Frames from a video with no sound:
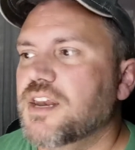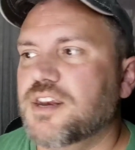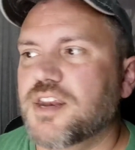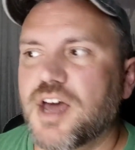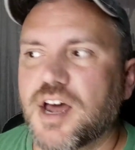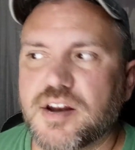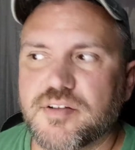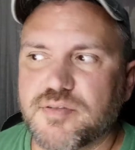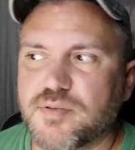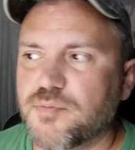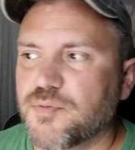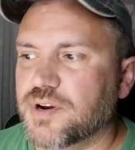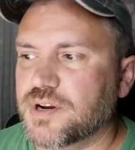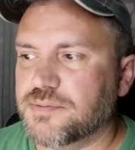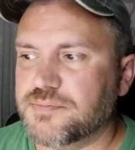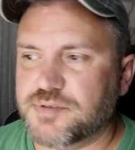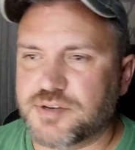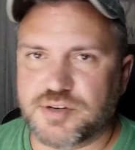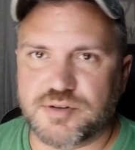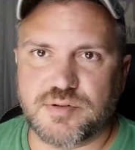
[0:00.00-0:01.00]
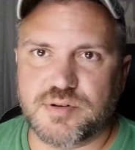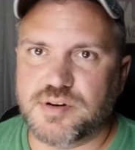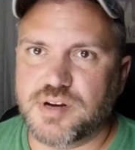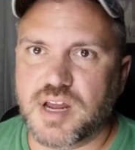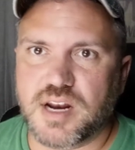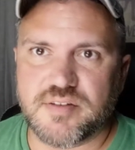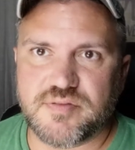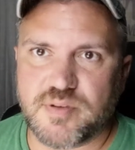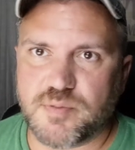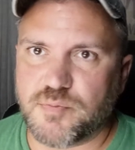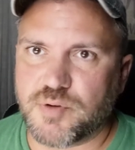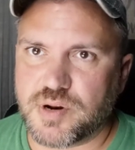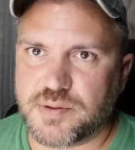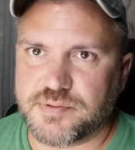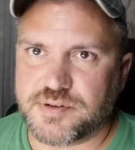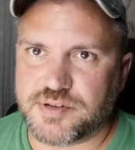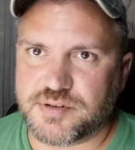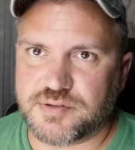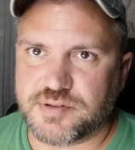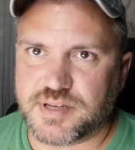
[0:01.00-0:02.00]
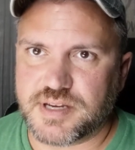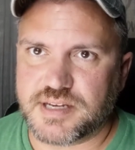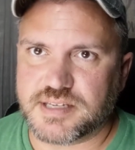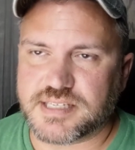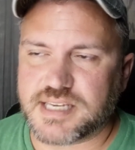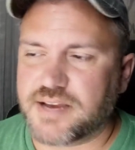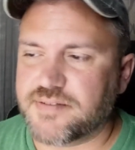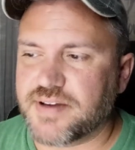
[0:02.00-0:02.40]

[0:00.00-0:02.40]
None of them want to do this.